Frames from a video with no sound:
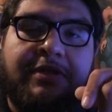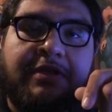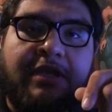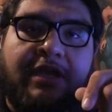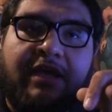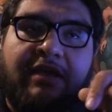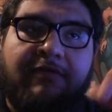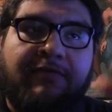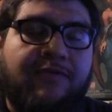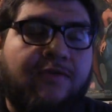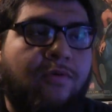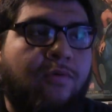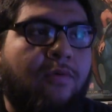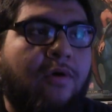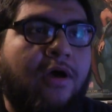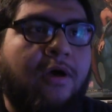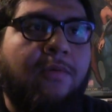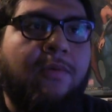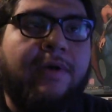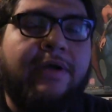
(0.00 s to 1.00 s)
If you
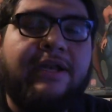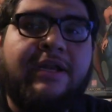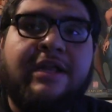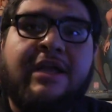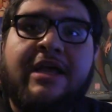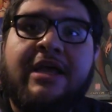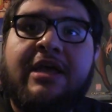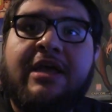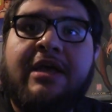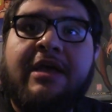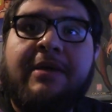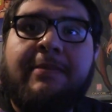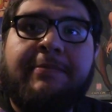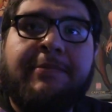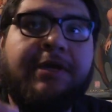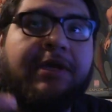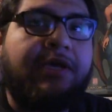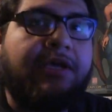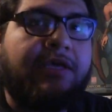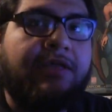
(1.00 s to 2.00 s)
want one,
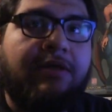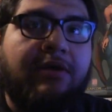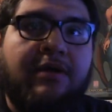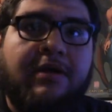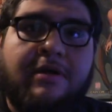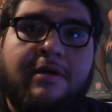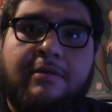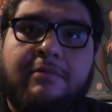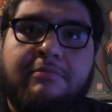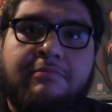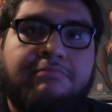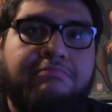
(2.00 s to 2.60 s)
you can either